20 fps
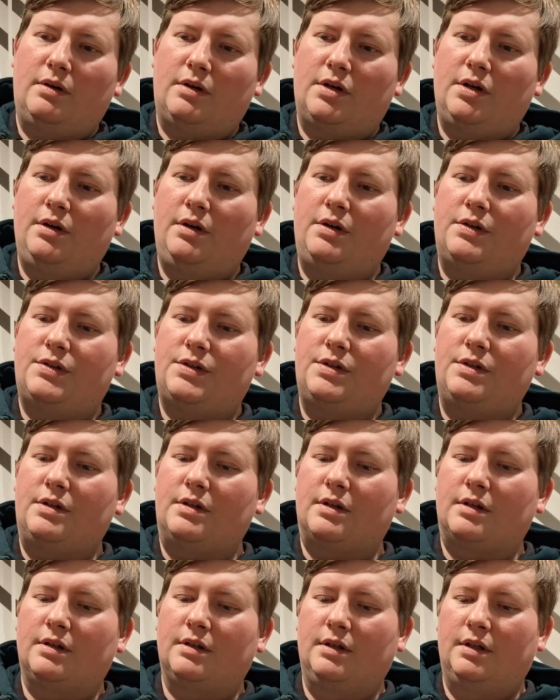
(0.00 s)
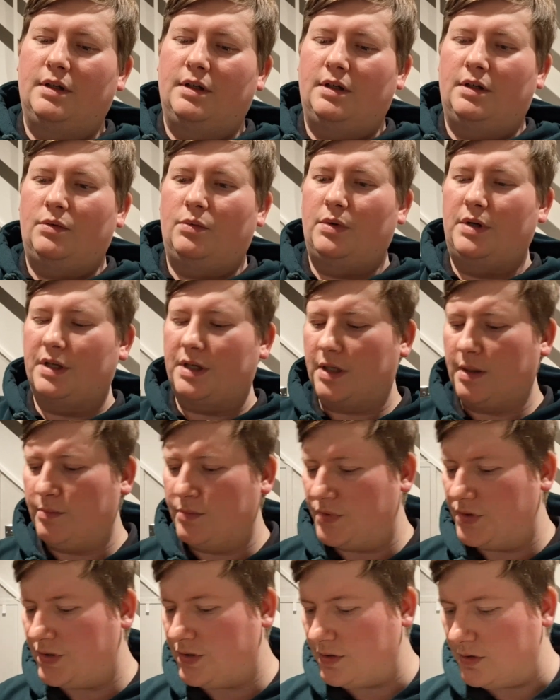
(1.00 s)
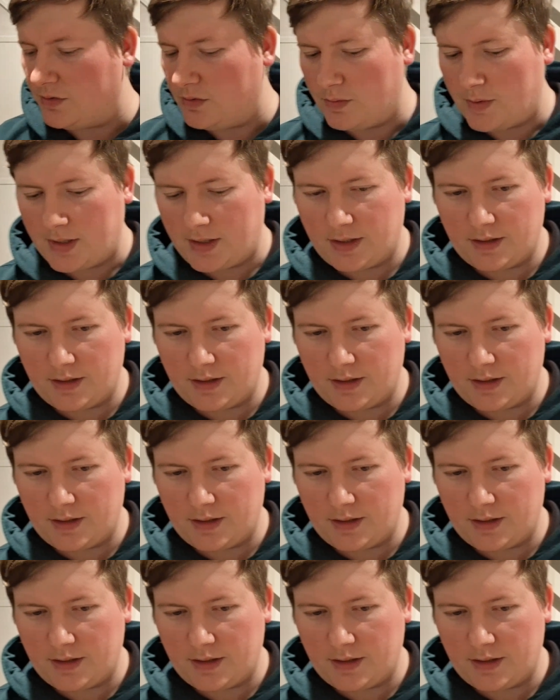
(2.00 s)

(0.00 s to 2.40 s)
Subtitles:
connoisseur when it comes to